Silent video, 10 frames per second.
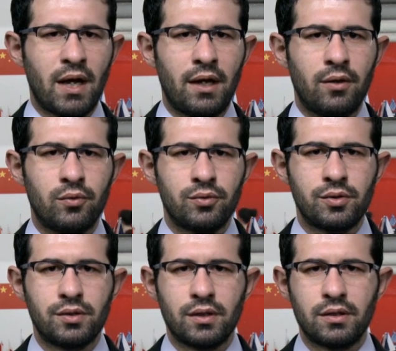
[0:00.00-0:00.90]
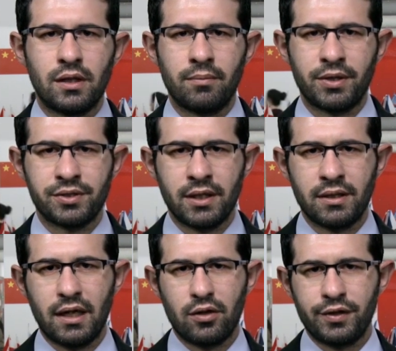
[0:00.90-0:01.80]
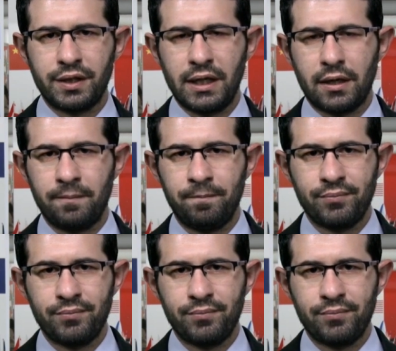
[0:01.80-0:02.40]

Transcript: minus 10% year-over-year.